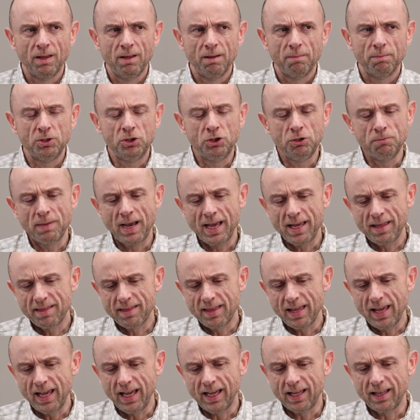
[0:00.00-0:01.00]
but you may
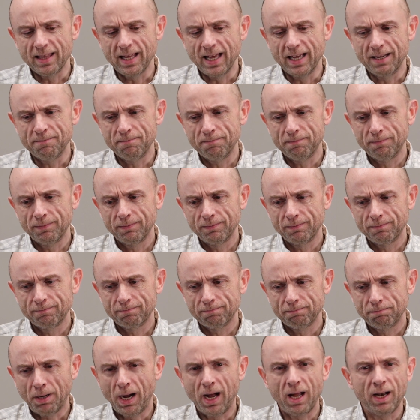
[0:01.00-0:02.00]
think that
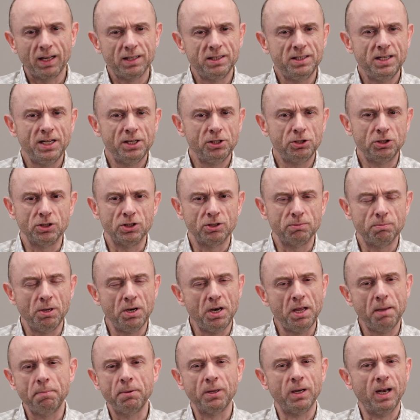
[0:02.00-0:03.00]
politicians
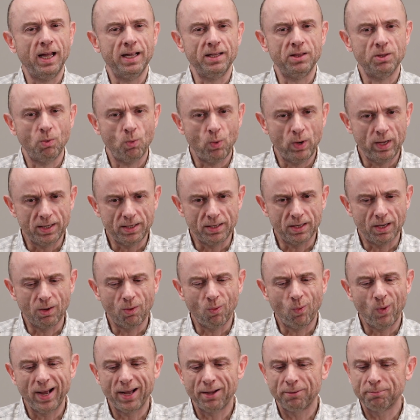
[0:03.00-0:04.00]
manipulate the window.
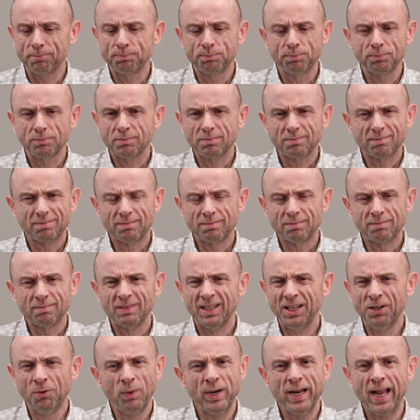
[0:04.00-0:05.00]
Well,
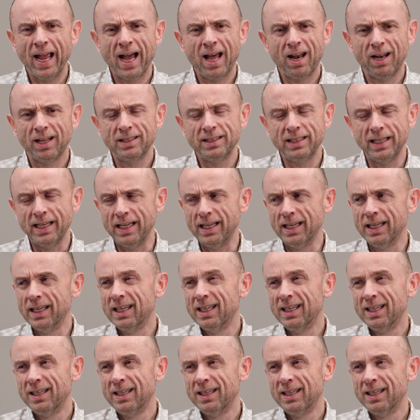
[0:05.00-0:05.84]
in reality,